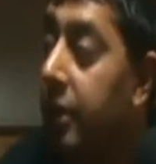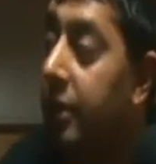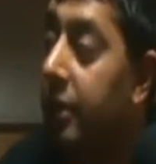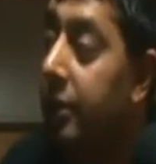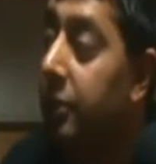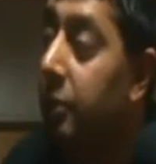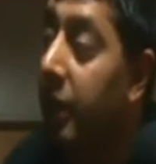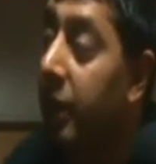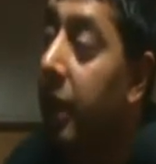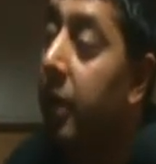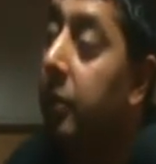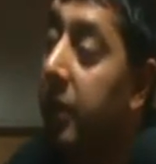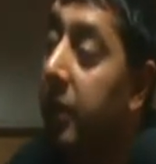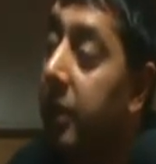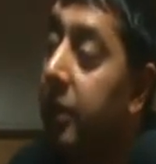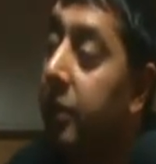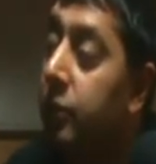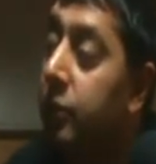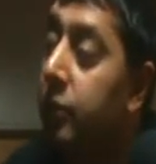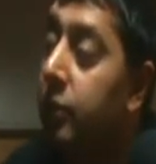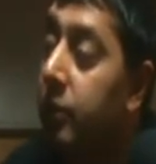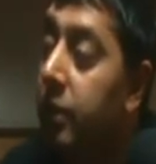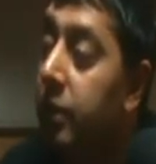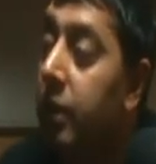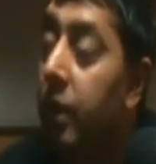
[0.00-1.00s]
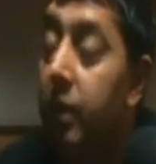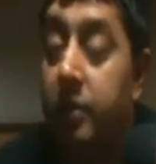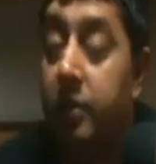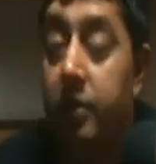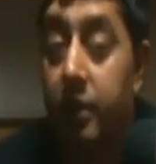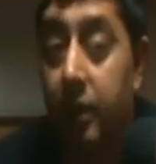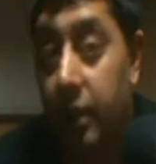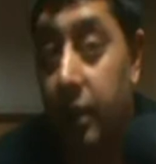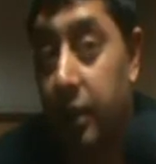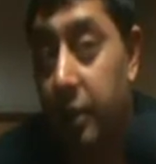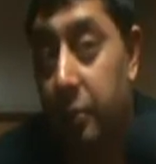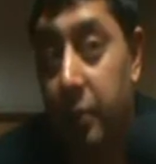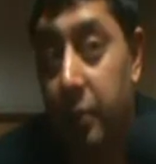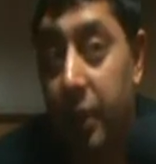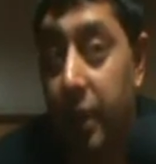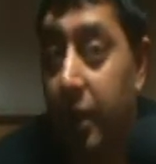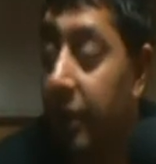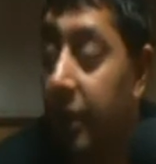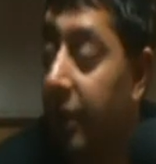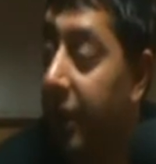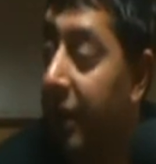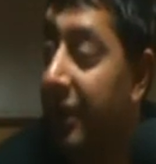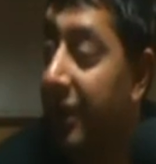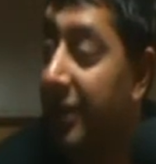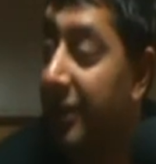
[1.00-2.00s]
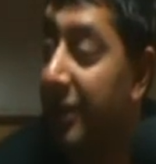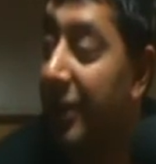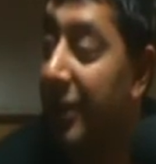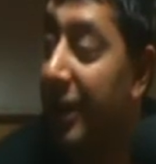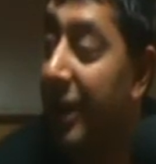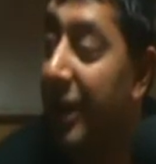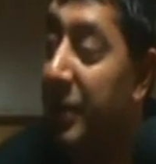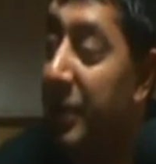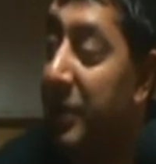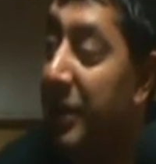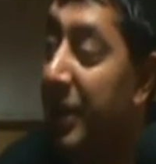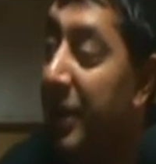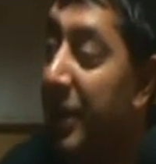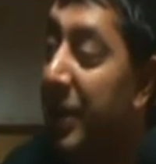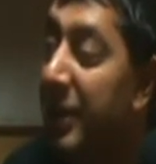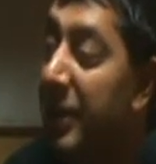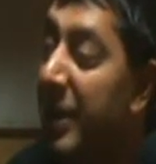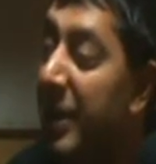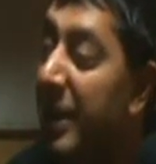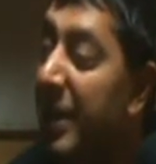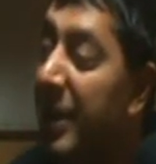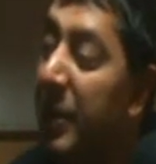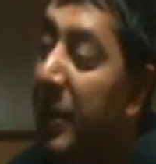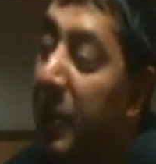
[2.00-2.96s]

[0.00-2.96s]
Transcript: Because when I'm in the studio, I see like a million eyes looking at me, you know,